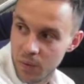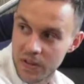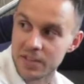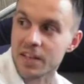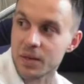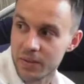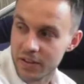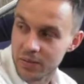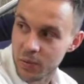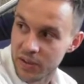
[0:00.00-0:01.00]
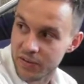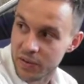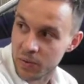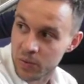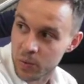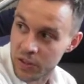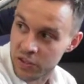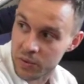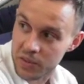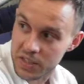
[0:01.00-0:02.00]
exactly when you're
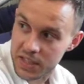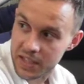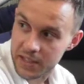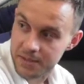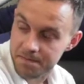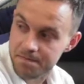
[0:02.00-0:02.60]
doing the tank.